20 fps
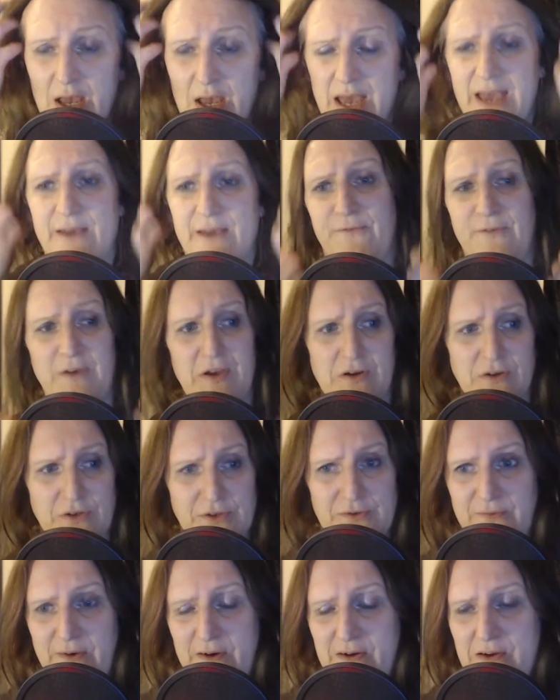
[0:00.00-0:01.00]
It
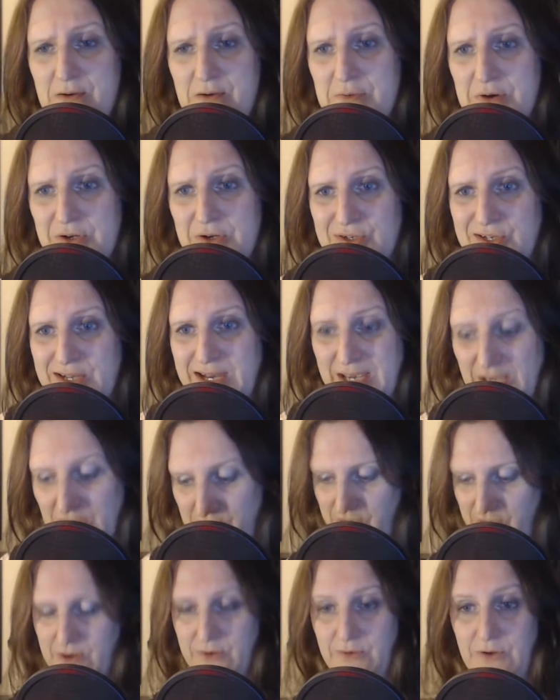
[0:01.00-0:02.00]
feels very much
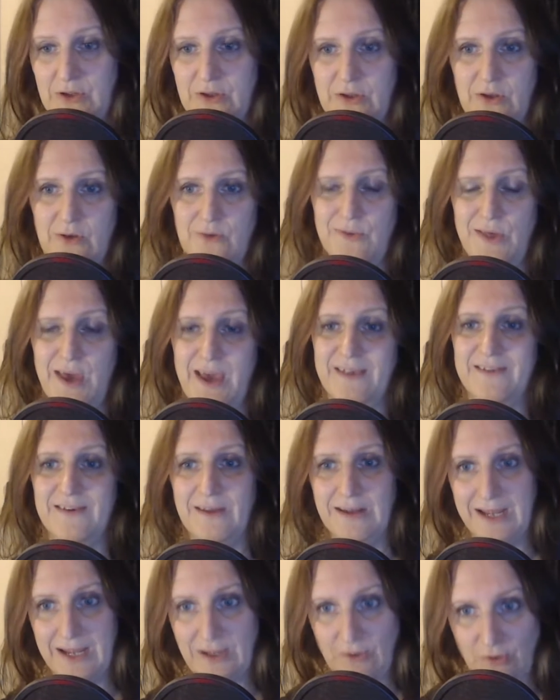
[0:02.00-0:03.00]
like you do
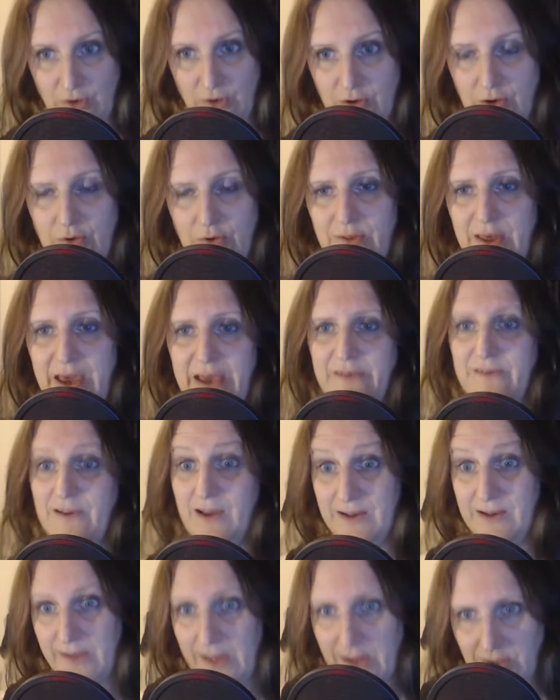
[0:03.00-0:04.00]
this and then you do this
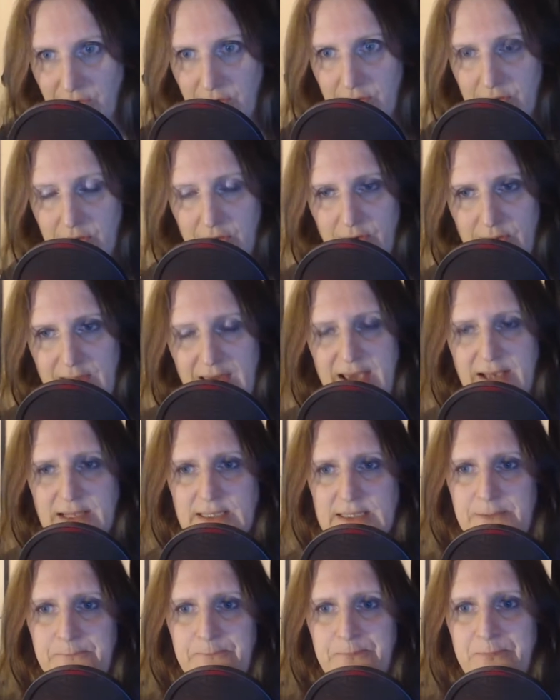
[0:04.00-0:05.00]
and then you do
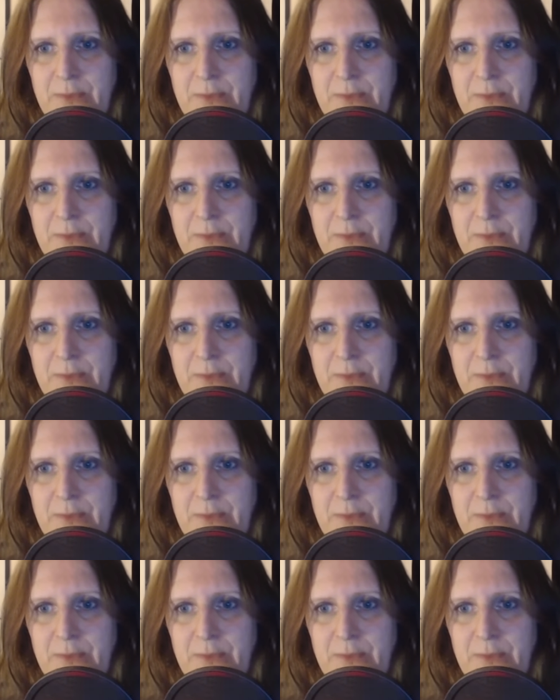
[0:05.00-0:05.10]
this.